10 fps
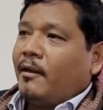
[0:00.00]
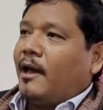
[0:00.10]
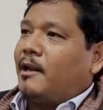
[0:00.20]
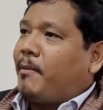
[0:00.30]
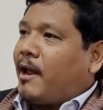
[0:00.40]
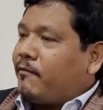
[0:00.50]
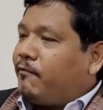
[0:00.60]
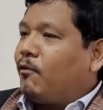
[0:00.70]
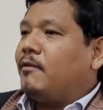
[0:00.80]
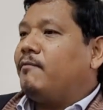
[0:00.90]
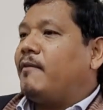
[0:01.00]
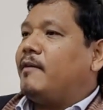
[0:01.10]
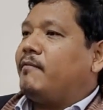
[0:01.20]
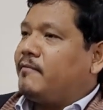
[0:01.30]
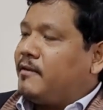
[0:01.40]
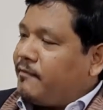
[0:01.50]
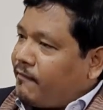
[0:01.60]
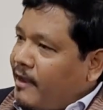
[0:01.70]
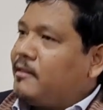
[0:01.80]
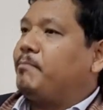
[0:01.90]
And para 4 and 5 have
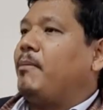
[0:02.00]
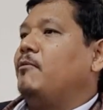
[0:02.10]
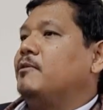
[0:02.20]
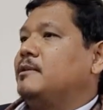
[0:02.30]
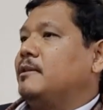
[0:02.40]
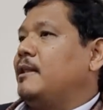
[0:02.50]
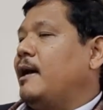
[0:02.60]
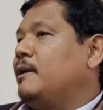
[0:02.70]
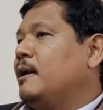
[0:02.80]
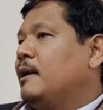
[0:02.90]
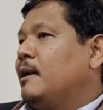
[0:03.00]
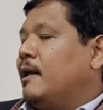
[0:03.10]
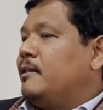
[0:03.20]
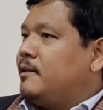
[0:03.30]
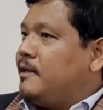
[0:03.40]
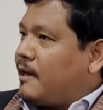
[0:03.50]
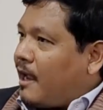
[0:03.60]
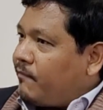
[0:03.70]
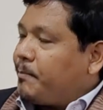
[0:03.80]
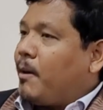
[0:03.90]
defined the powers in that. And they
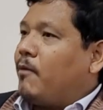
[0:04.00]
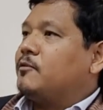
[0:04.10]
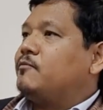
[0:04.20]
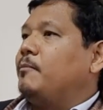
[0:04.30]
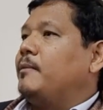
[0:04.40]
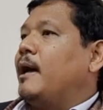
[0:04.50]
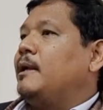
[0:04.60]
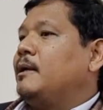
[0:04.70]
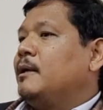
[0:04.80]
derive the powers from that.